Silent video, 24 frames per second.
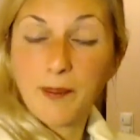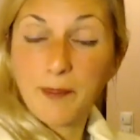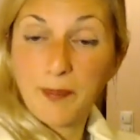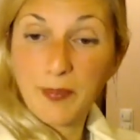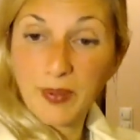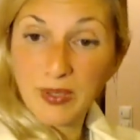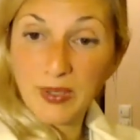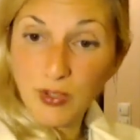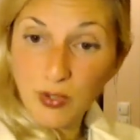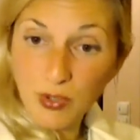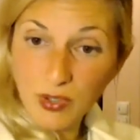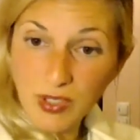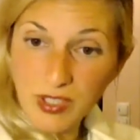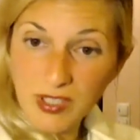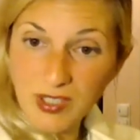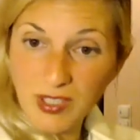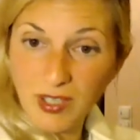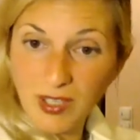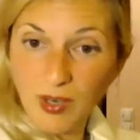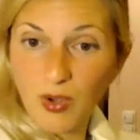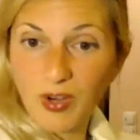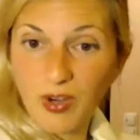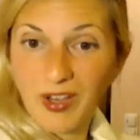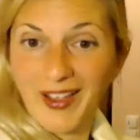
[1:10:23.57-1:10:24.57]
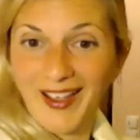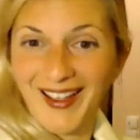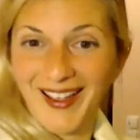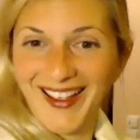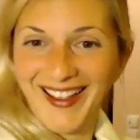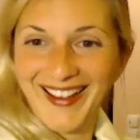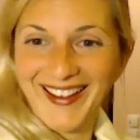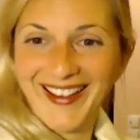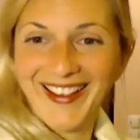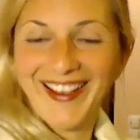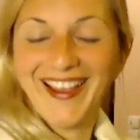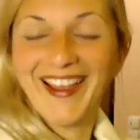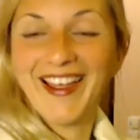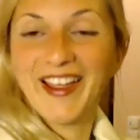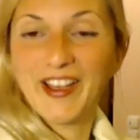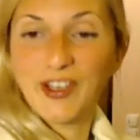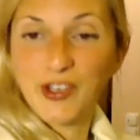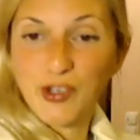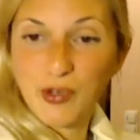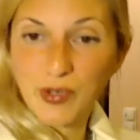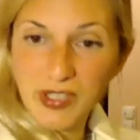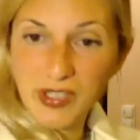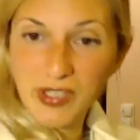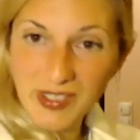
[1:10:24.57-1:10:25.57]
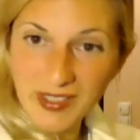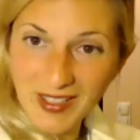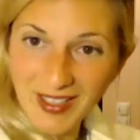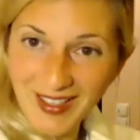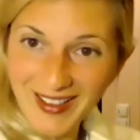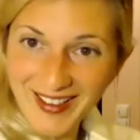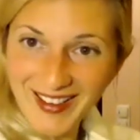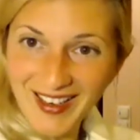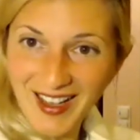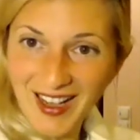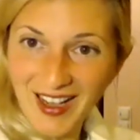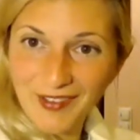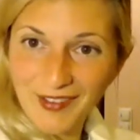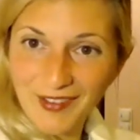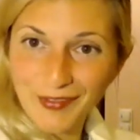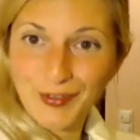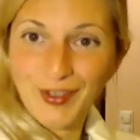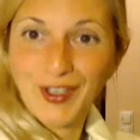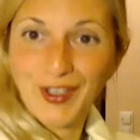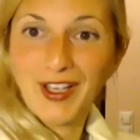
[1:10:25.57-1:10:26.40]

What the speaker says: but you're still okay, and you're still enough,